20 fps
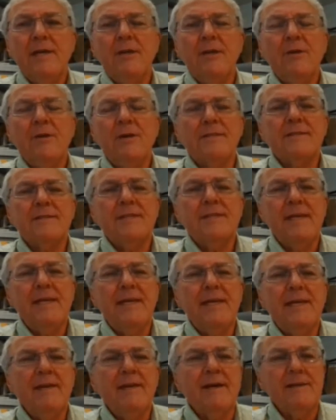you could
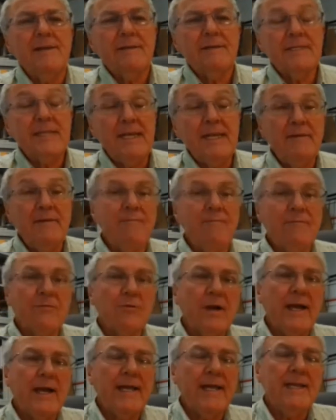see seed
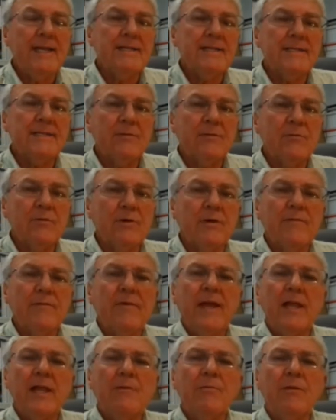varieties that were
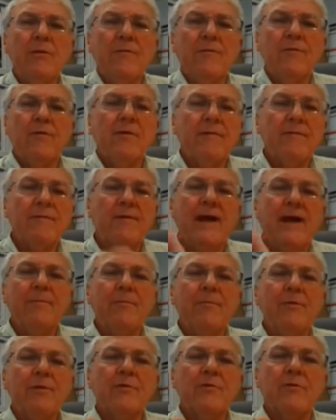available for
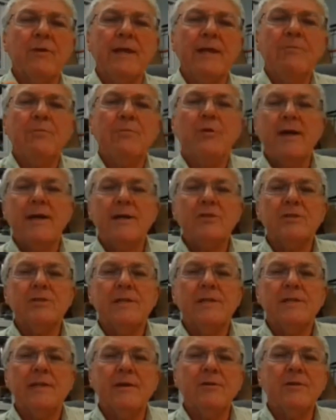fiber or grain
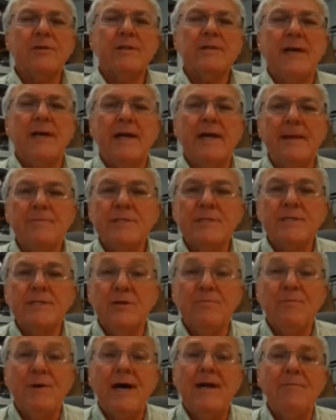production that are the types that
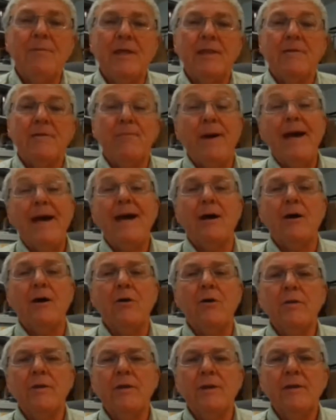you buy by the
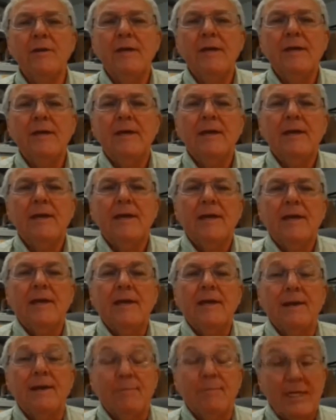pound.
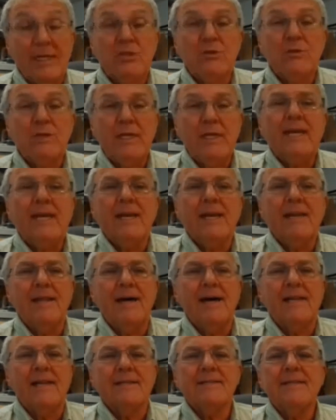And because you needed a
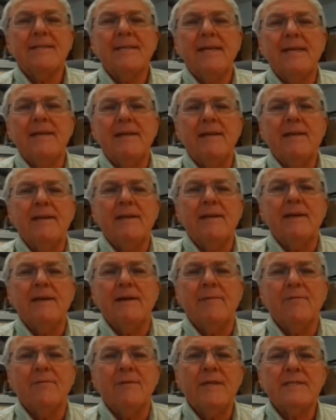lot of seed
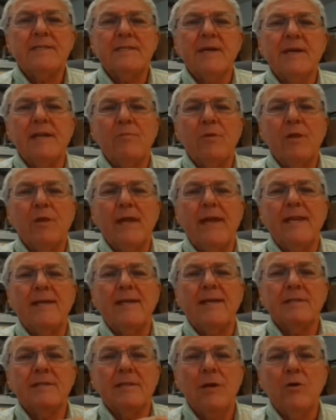for these kind of
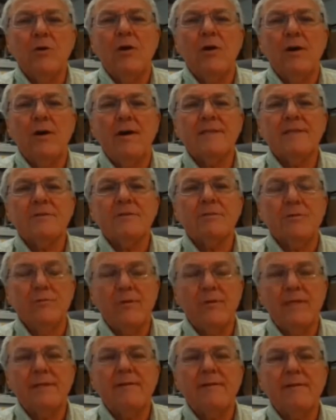plantings, low cost or
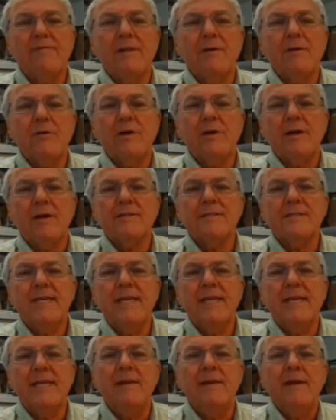relatively low cost
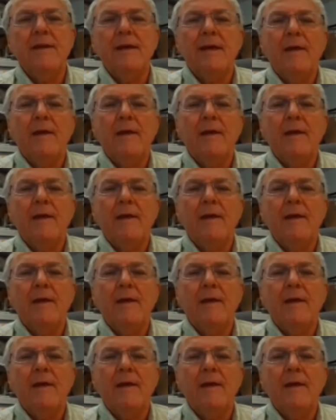seed.